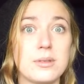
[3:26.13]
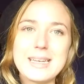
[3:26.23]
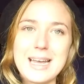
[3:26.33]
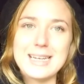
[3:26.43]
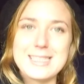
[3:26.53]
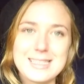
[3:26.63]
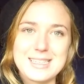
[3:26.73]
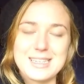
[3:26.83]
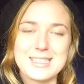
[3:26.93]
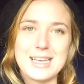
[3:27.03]
Next is
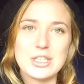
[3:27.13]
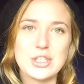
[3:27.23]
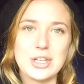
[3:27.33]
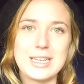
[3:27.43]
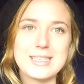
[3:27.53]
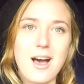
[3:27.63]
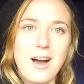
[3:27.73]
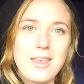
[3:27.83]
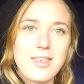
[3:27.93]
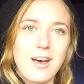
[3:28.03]
an essential is
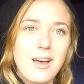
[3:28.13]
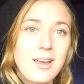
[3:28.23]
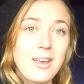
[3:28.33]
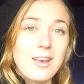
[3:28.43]
either